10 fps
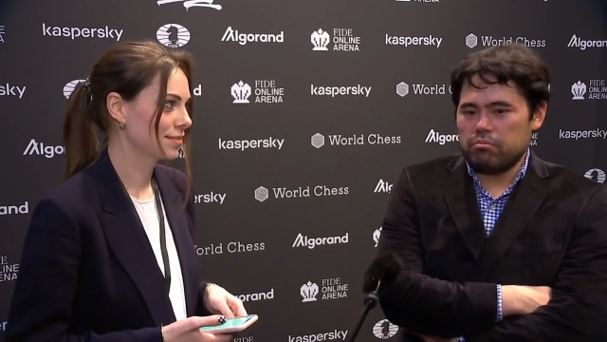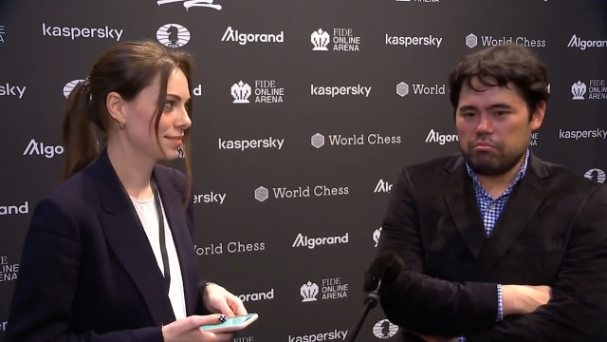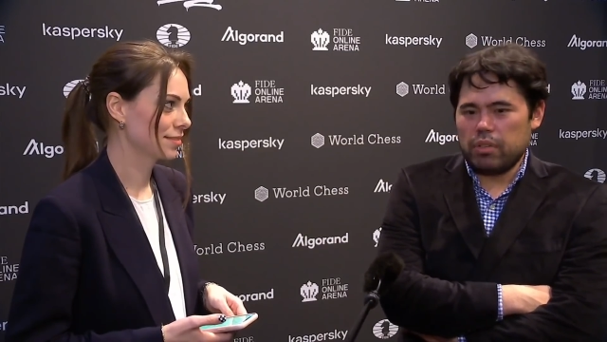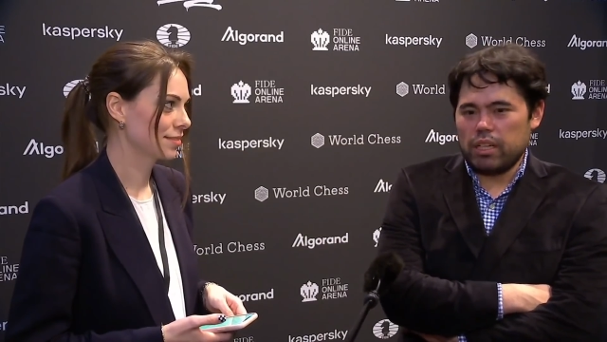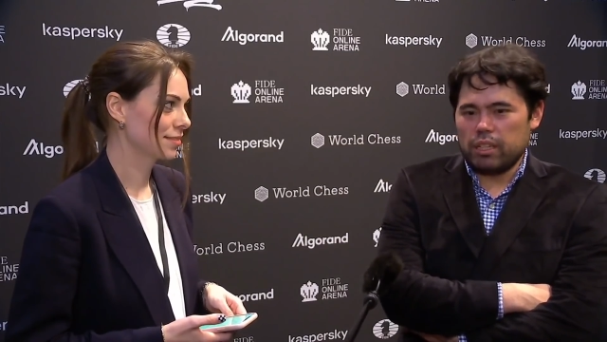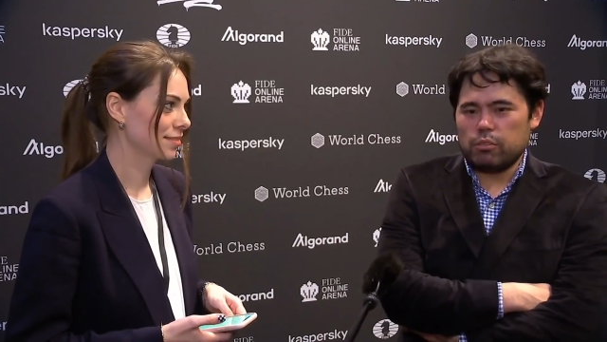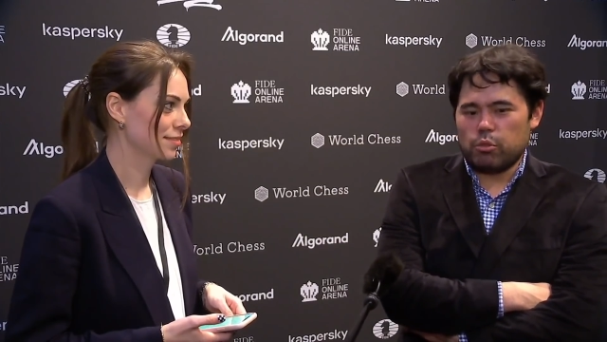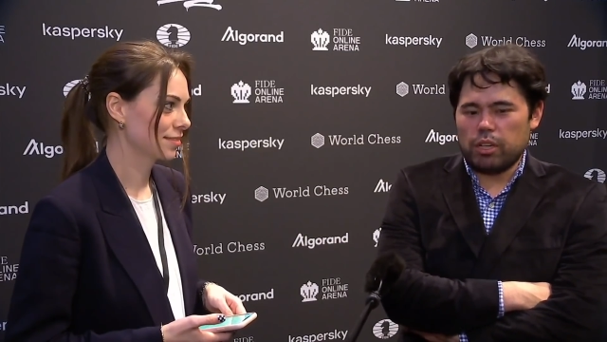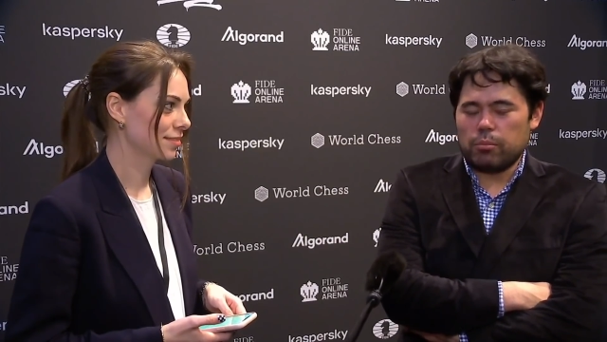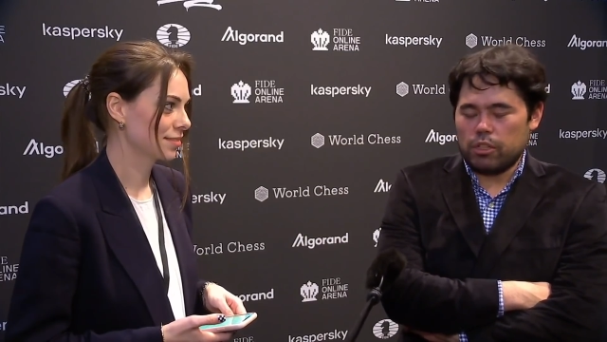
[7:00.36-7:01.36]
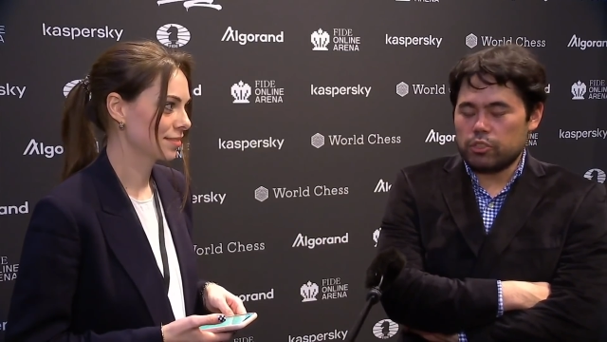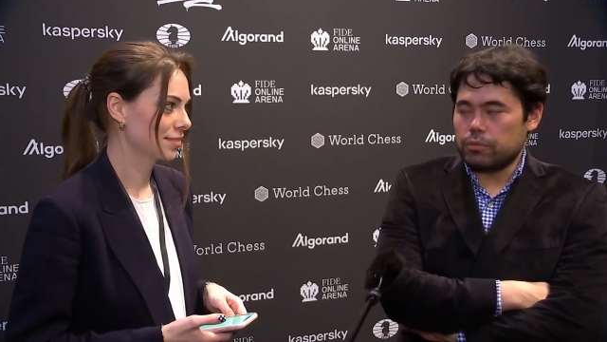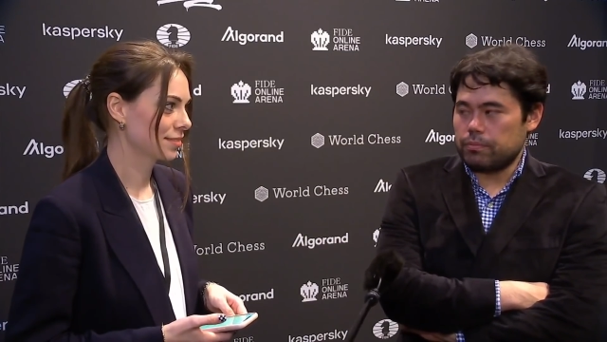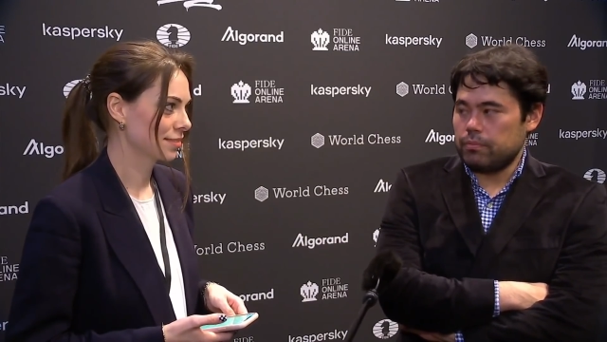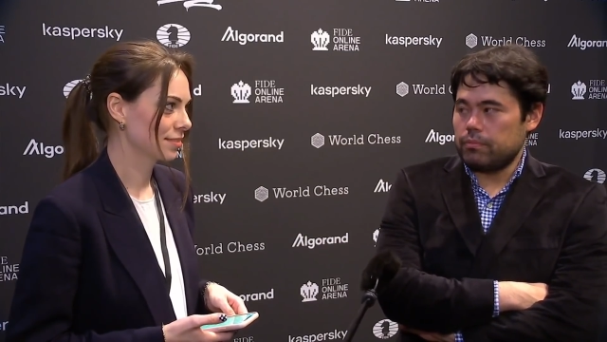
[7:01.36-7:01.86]
Speaker 1: by quite a margin.
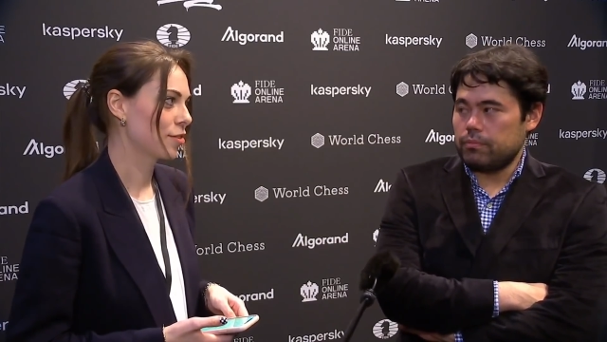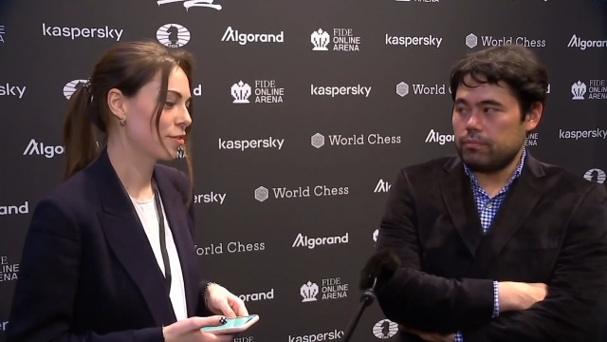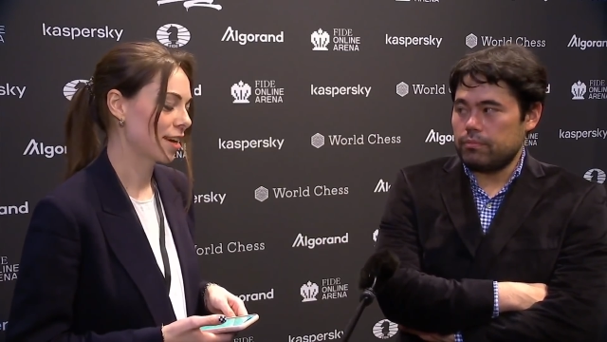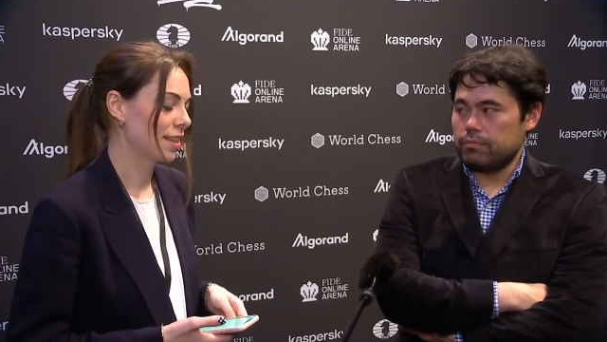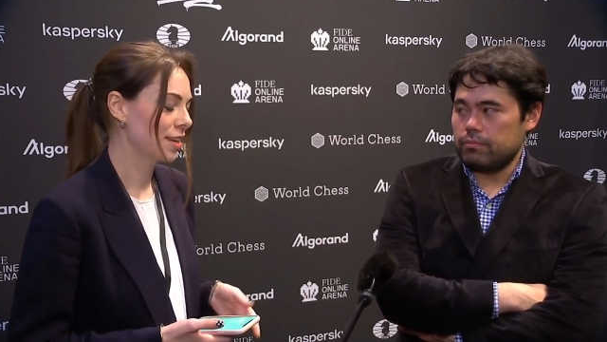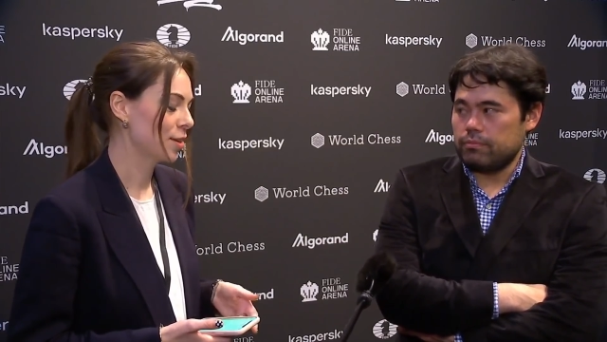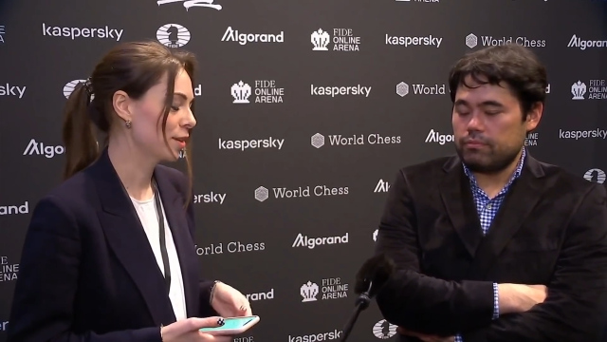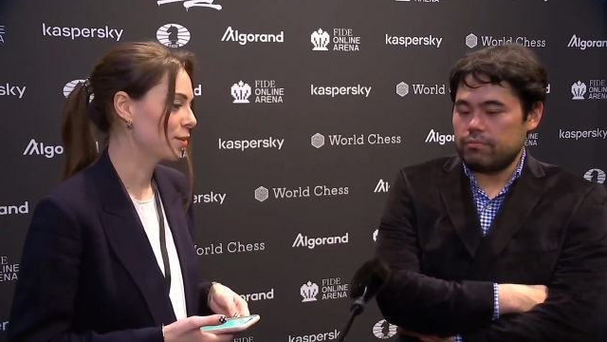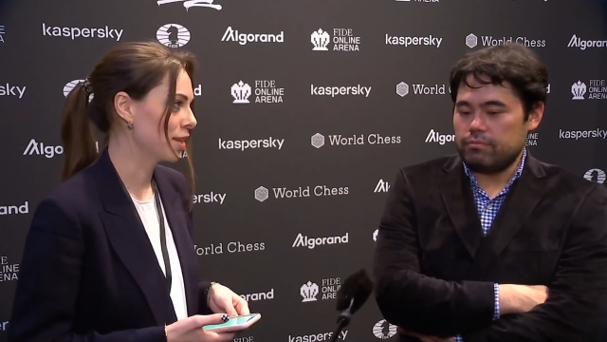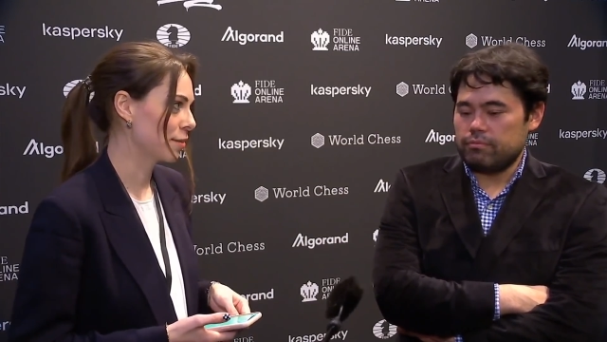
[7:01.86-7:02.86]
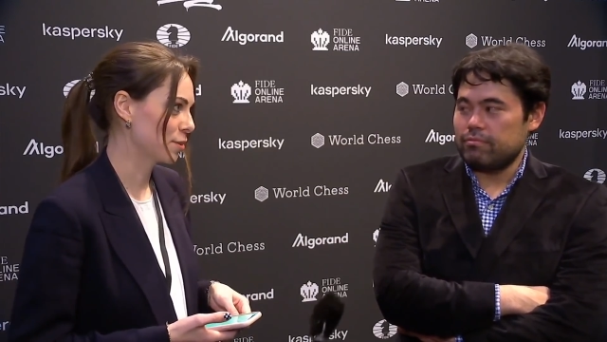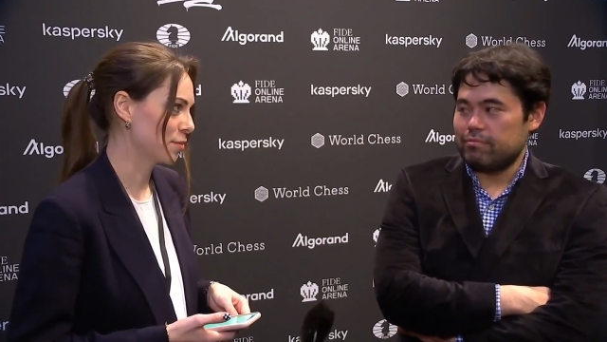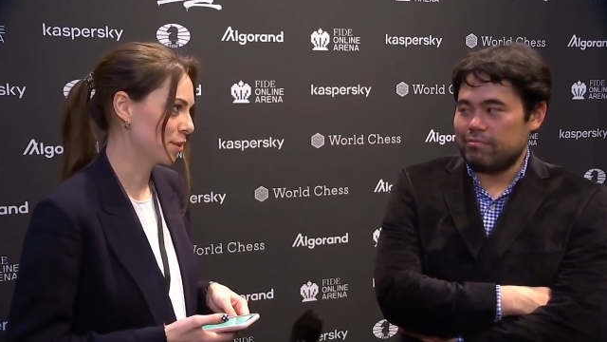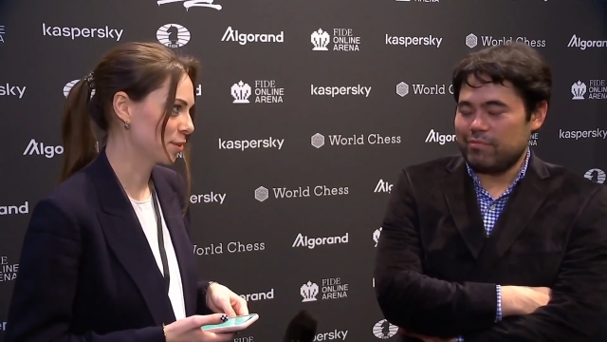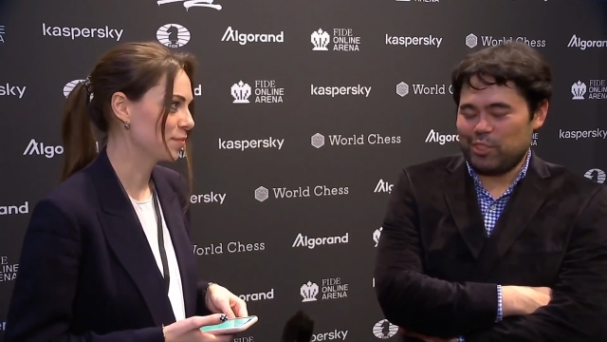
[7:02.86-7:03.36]
Speaker 2: All right. Thank you and good luck for
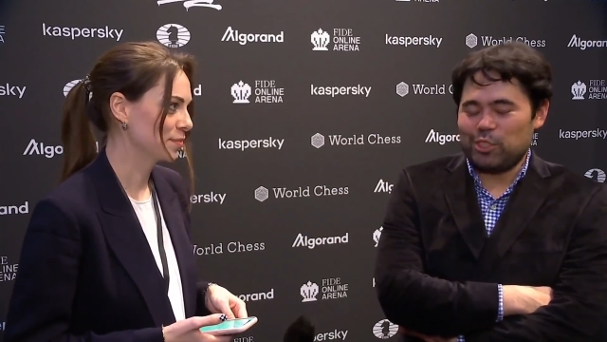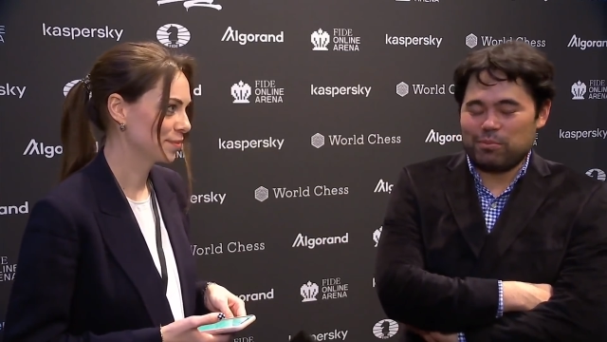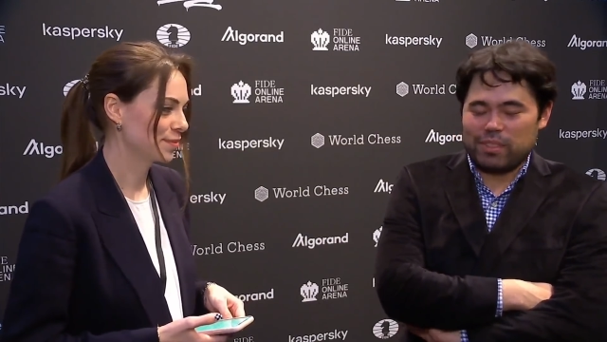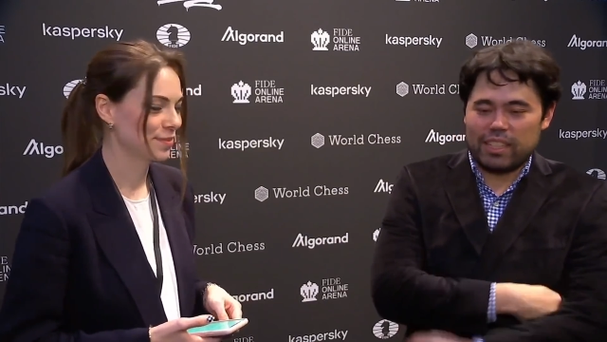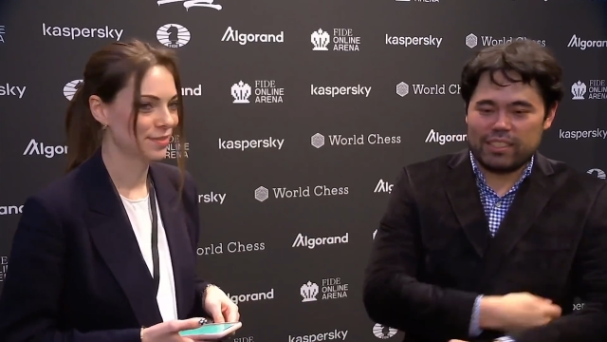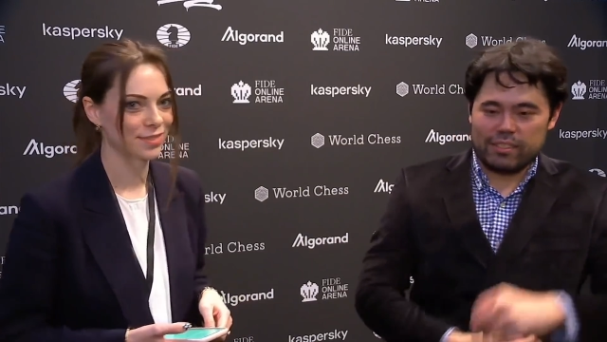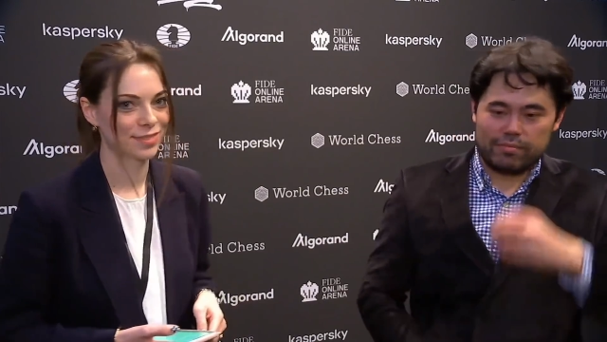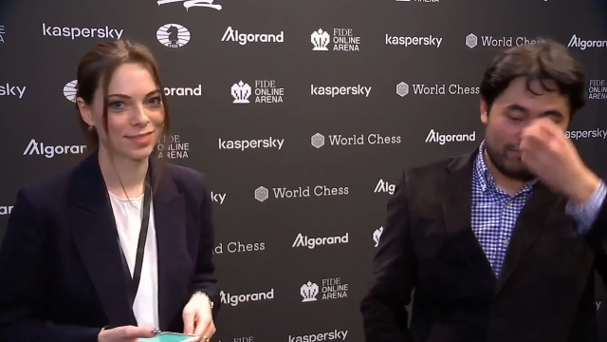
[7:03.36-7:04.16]
tomorrow. Sure. Thanks.